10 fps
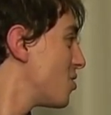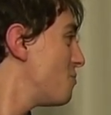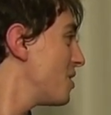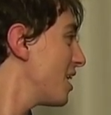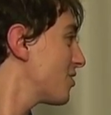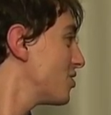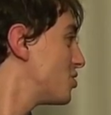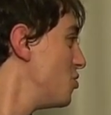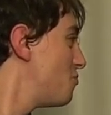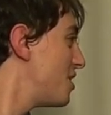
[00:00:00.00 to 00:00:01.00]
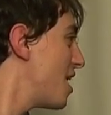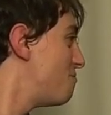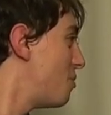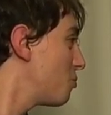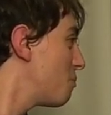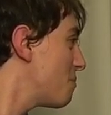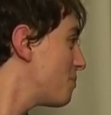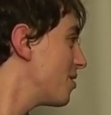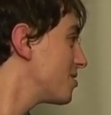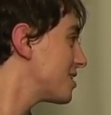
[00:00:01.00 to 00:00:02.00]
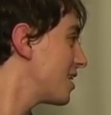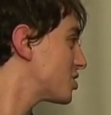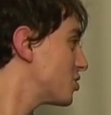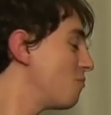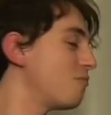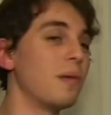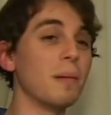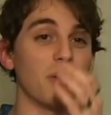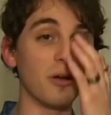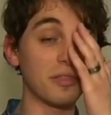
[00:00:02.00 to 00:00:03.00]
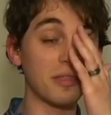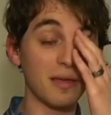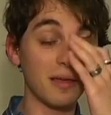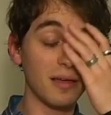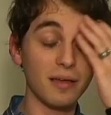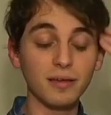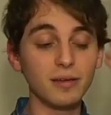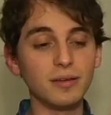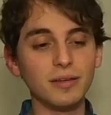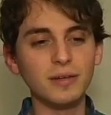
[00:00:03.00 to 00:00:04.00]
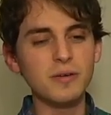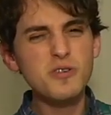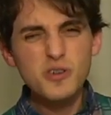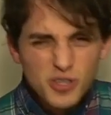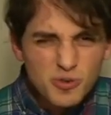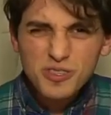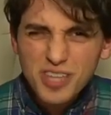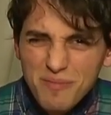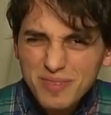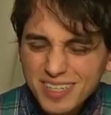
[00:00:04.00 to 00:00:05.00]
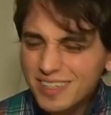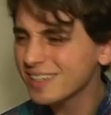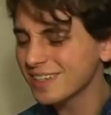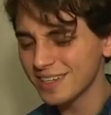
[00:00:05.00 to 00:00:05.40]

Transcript: Don't be like the dupe and have both my parents not show up for my birth. You dummy.